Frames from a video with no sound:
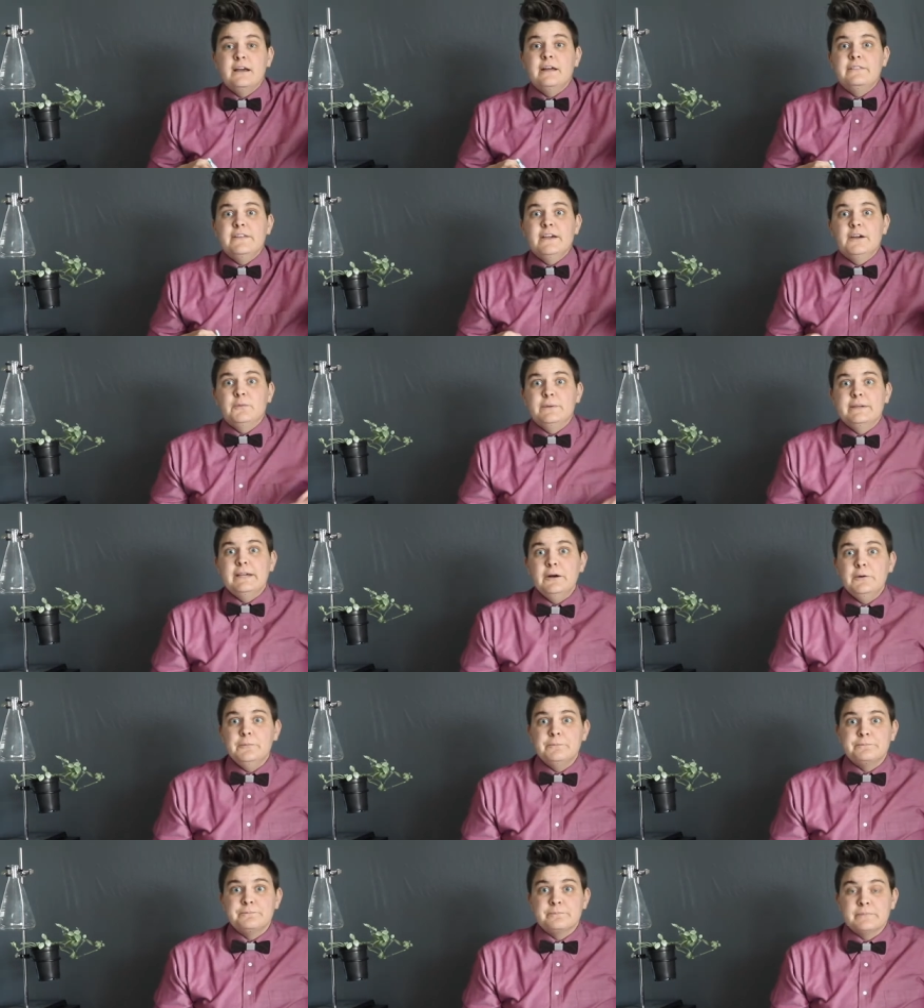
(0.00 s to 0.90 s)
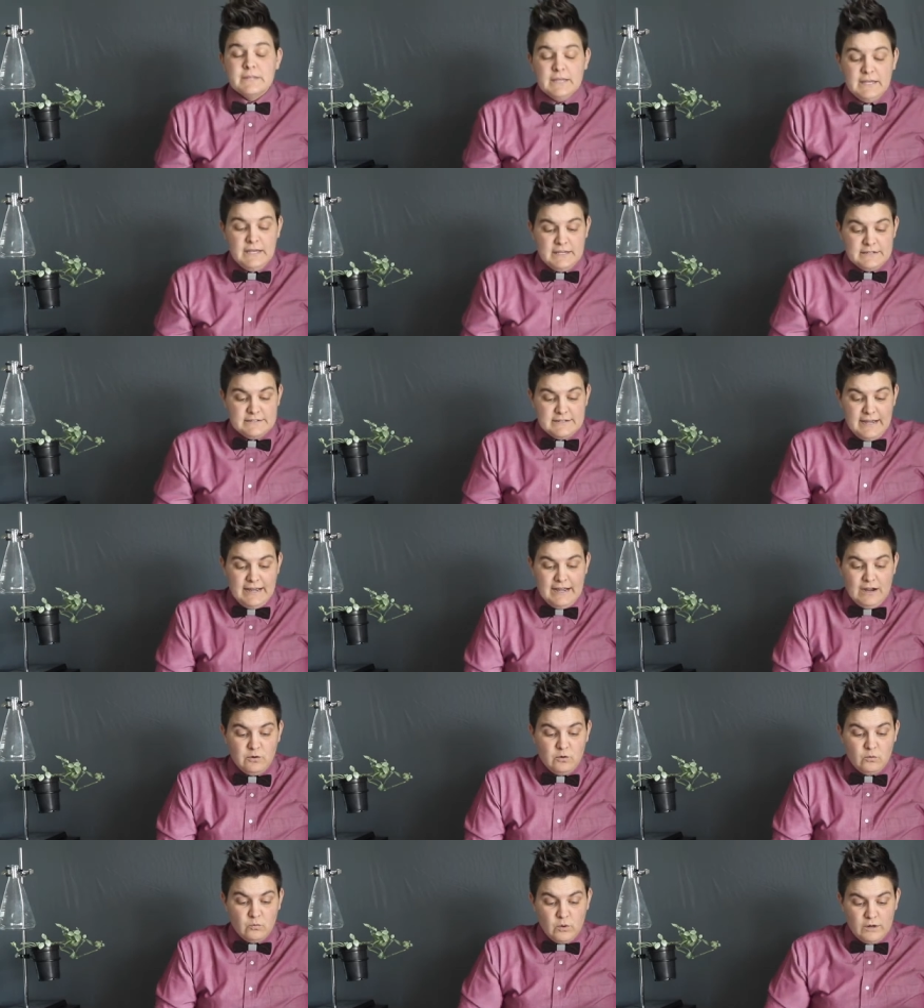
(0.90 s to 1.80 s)
There we go.
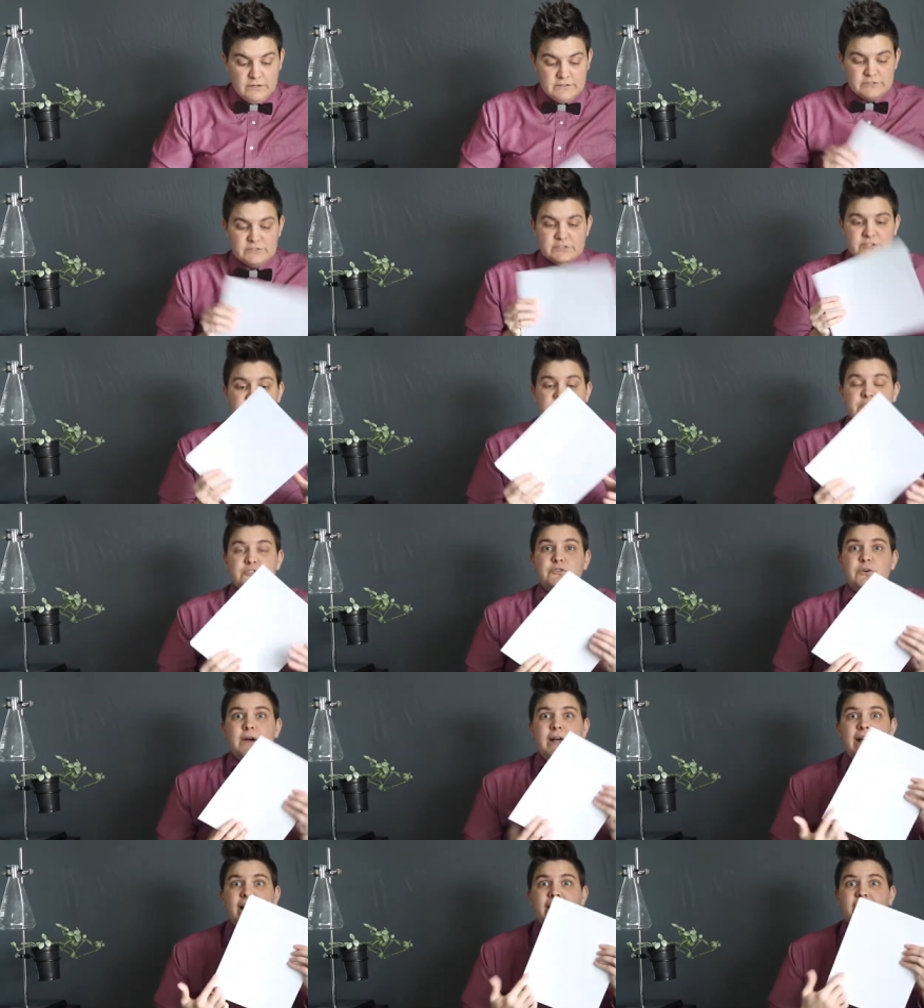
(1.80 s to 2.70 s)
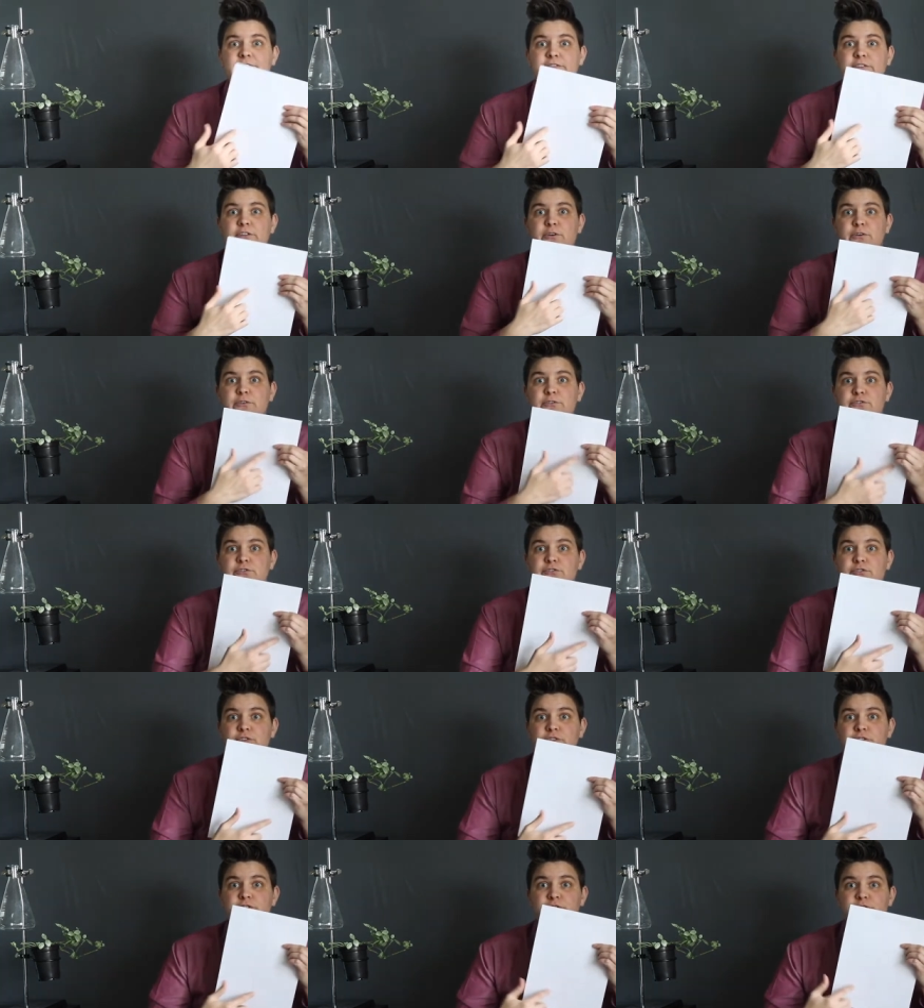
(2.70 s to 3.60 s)
Now, once you have those
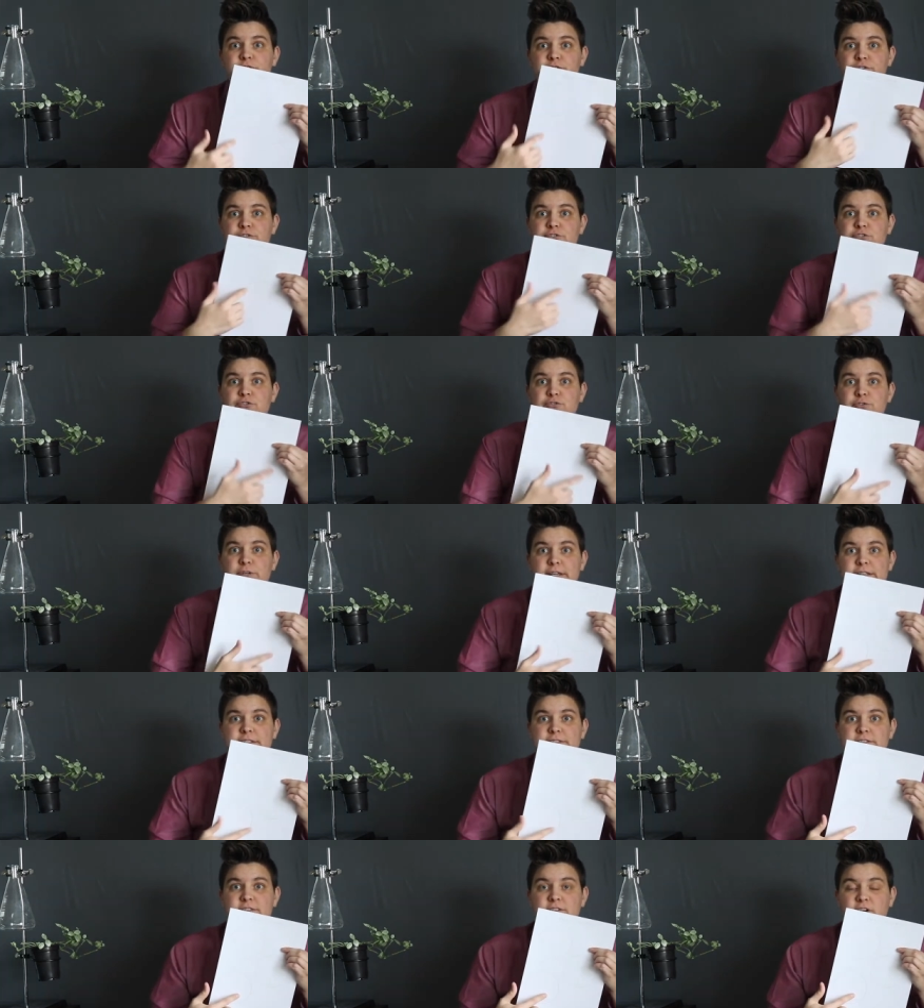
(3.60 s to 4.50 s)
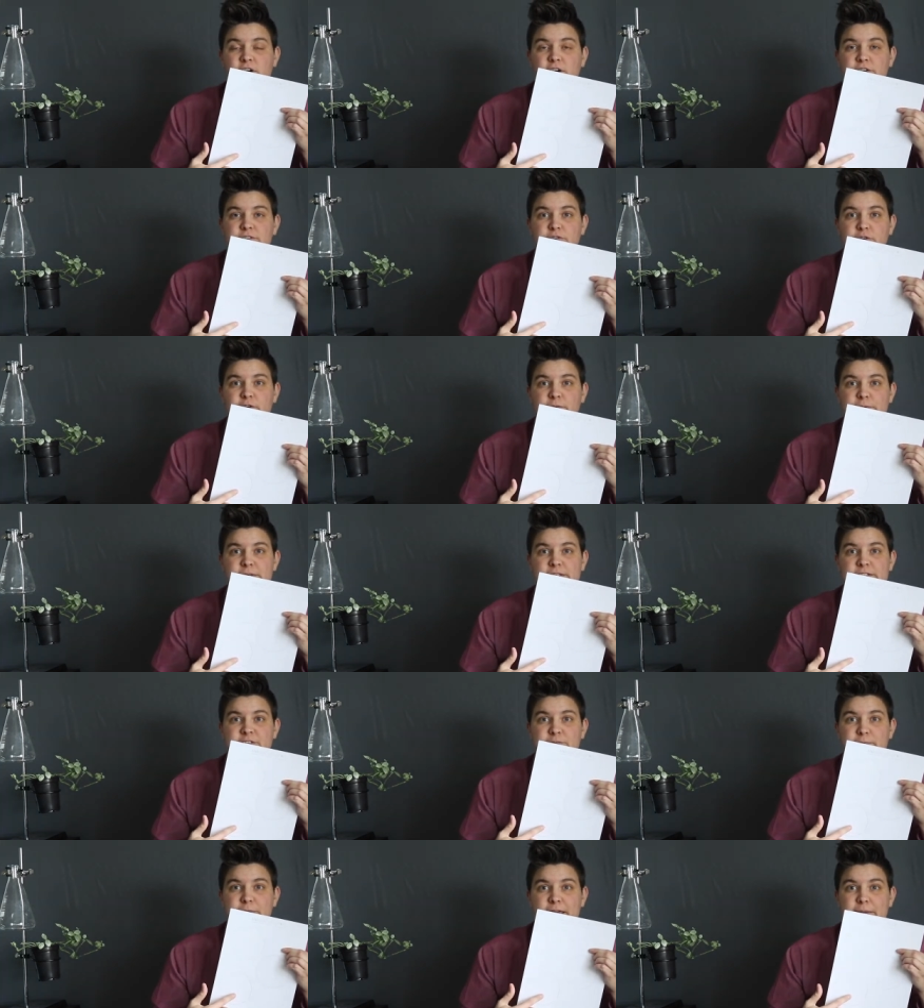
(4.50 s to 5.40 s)
circles traced on your piece
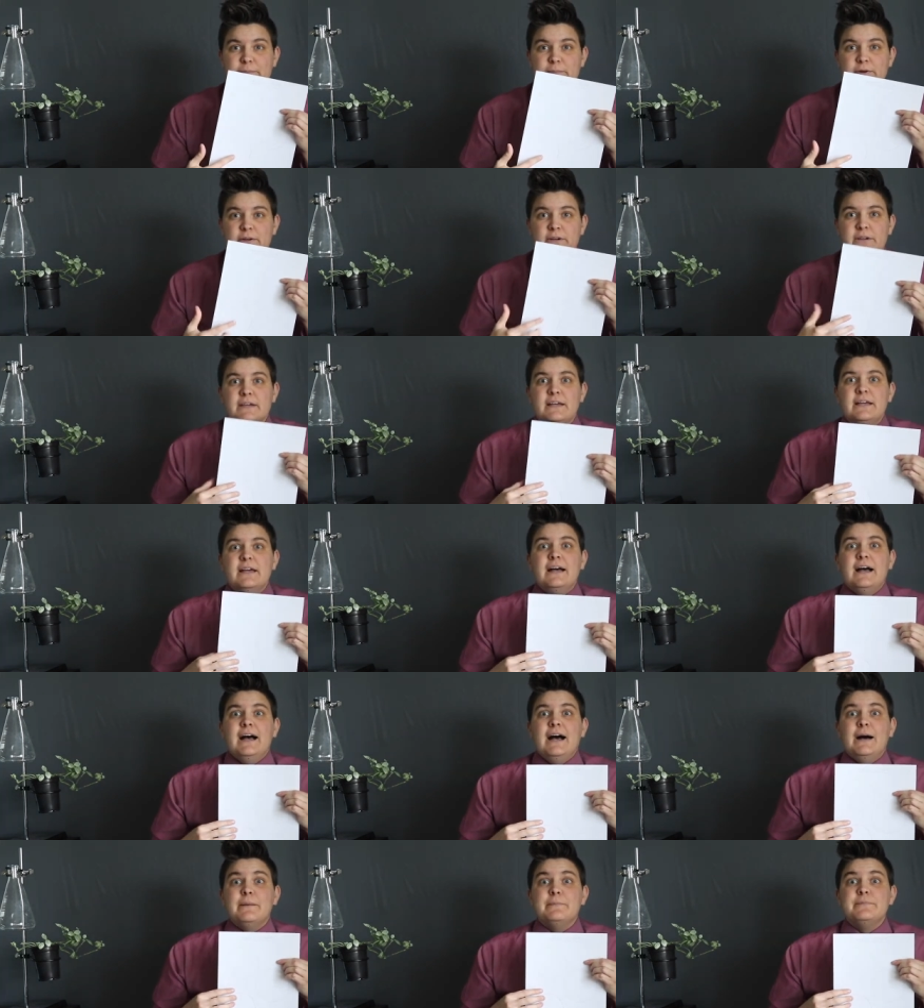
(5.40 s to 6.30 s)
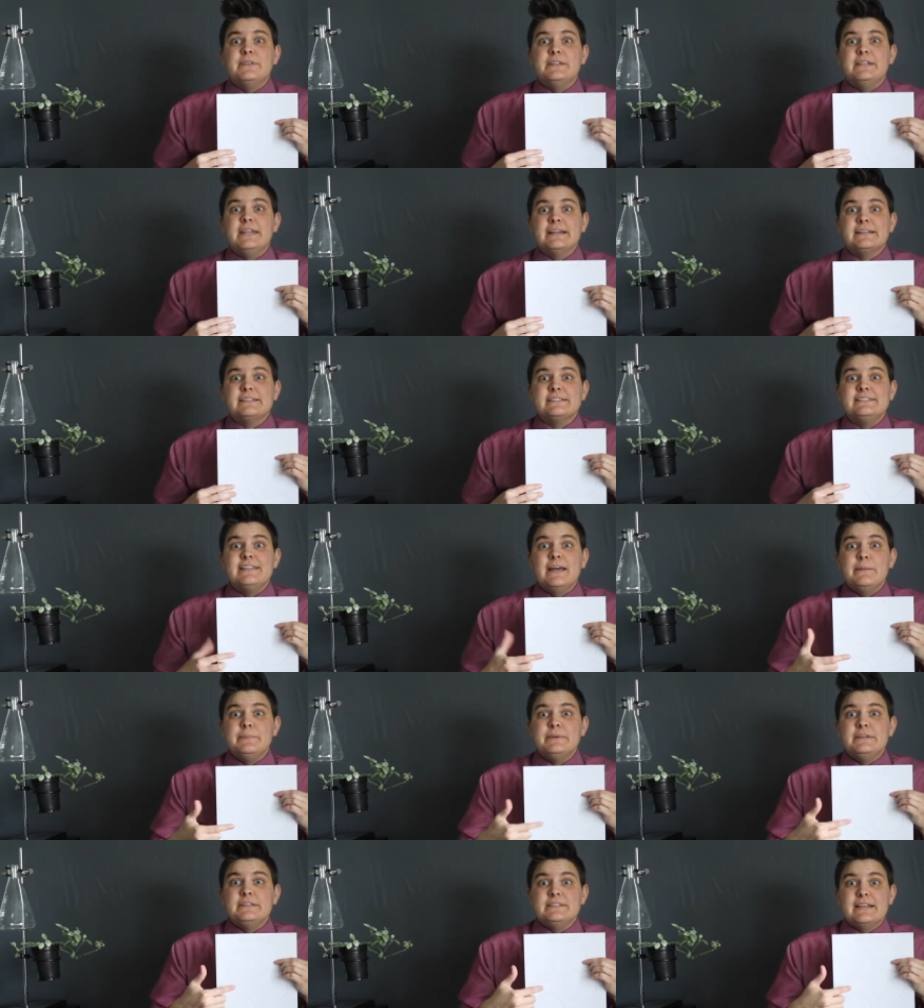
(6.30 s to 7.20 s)
of paper, um, the next
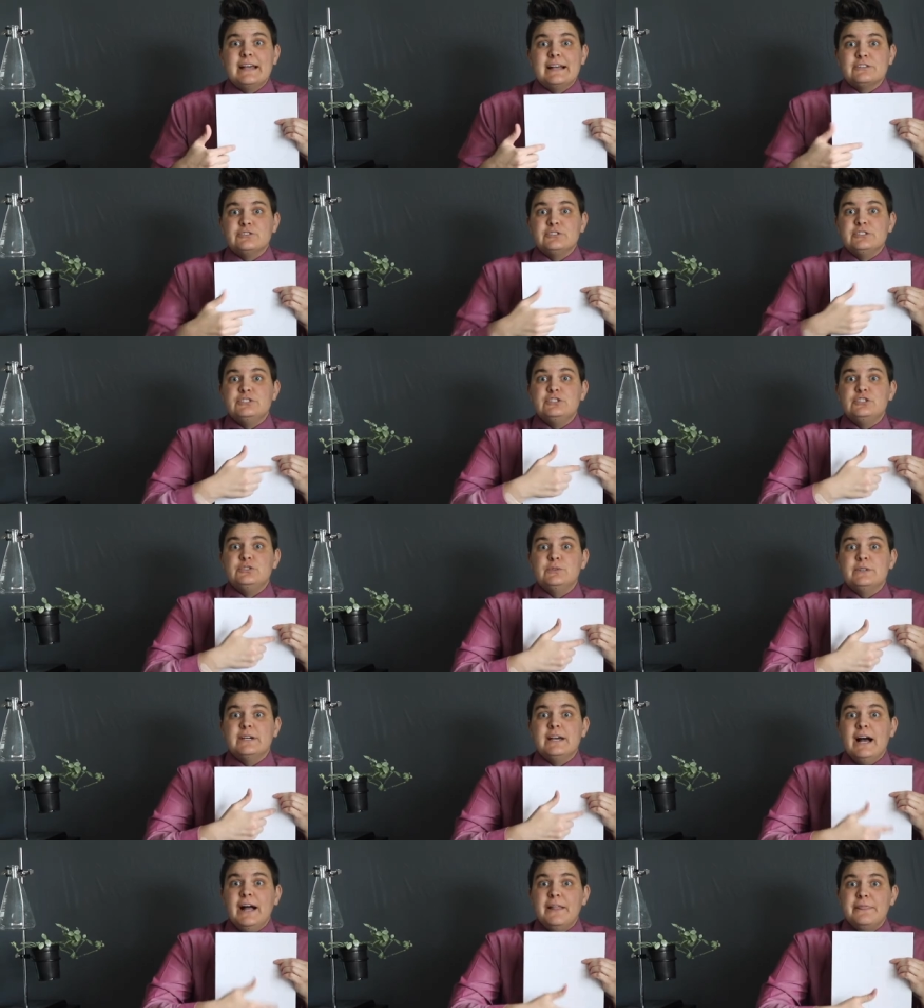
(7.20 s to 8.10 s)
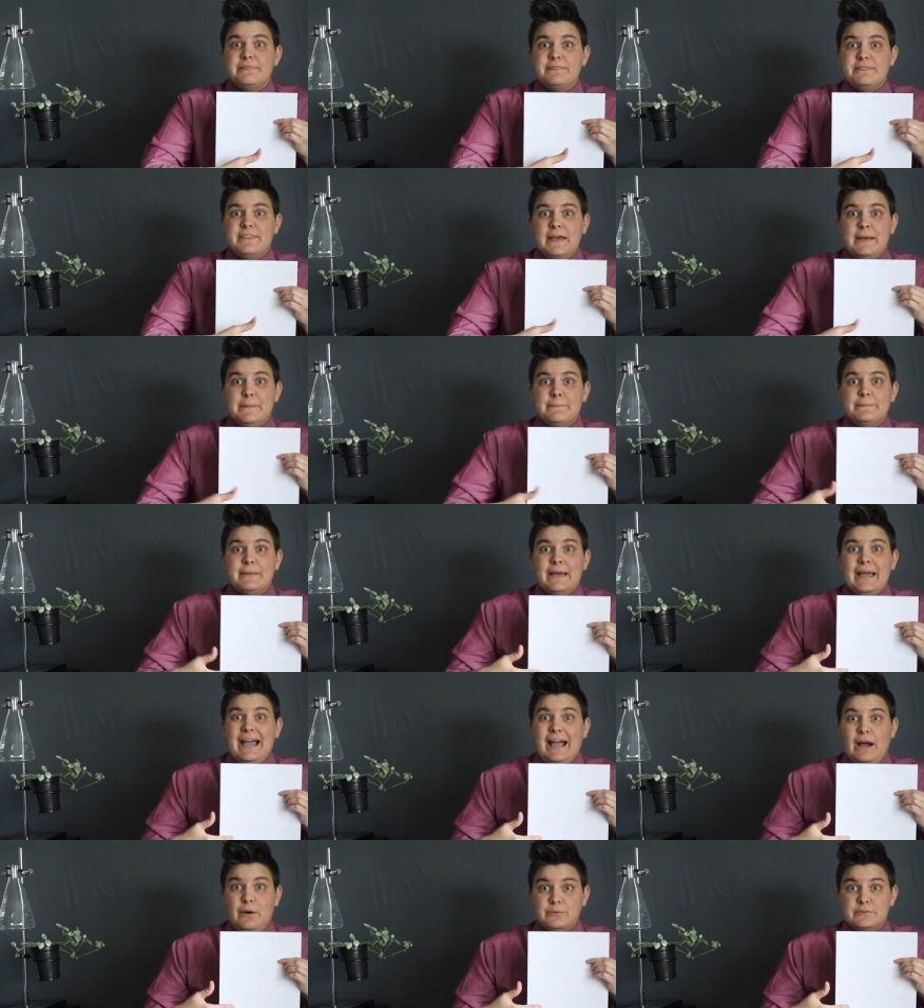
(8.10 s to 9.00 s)
step is actually to cut them
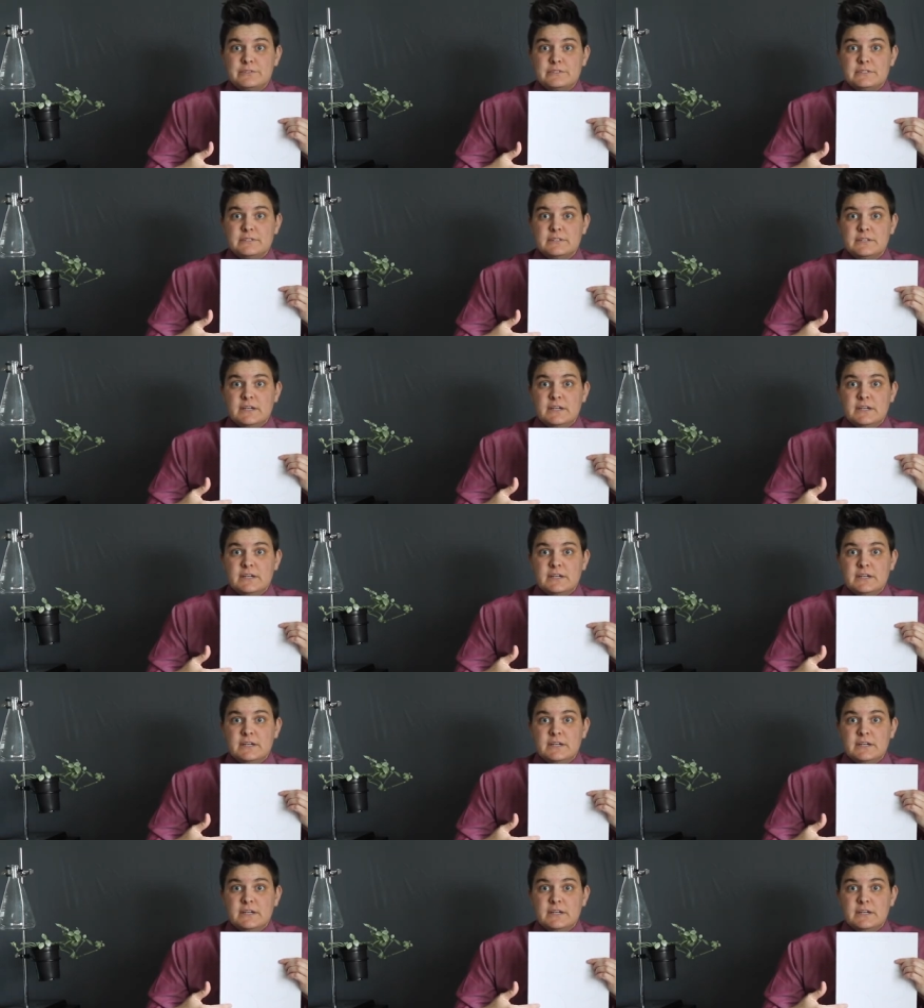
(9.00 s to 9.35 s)
out.